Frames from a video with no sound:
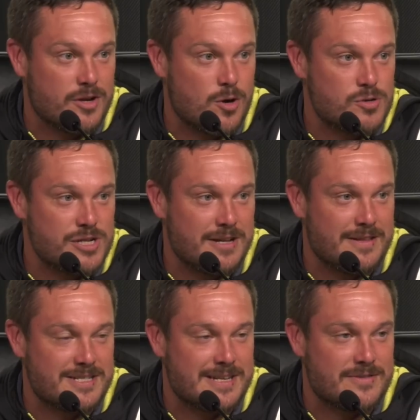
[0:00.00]
in coaching, and
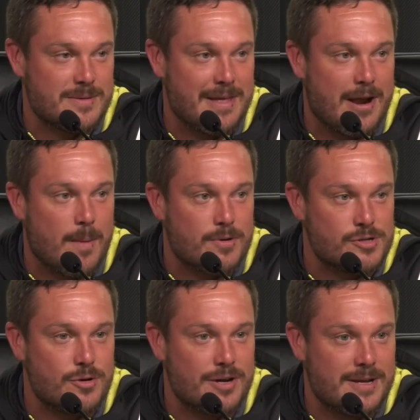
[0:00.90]
this gives him that
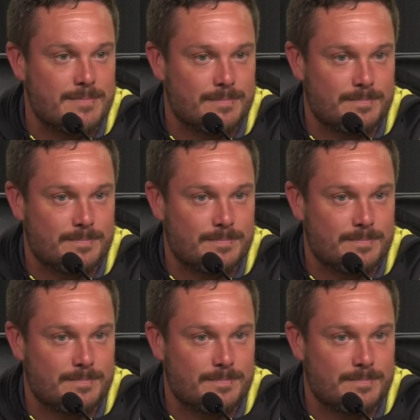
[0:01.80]
opportunity.